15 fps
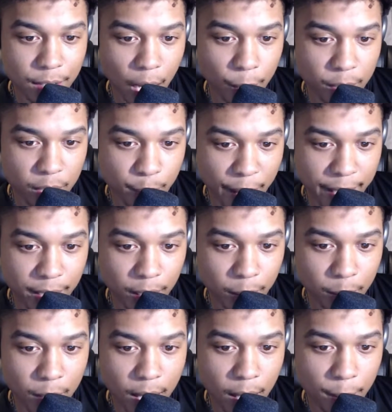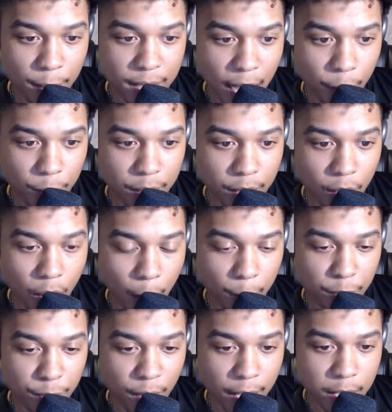I respect them, but not when they're harming
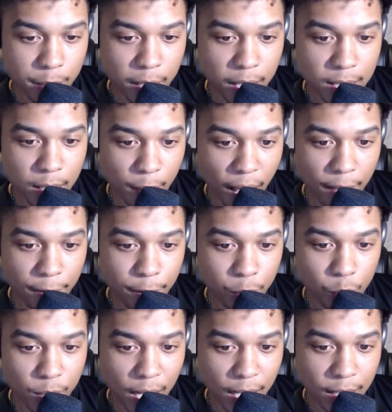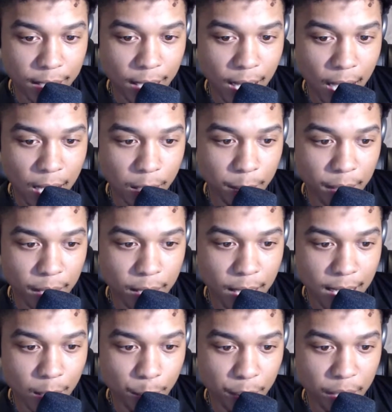fighters. Because in my view, when I look at Conor Benn,
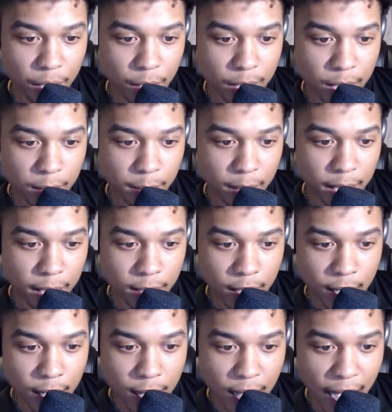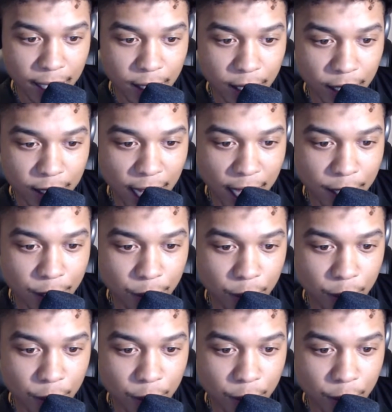that's a pure young man. I took Nigel.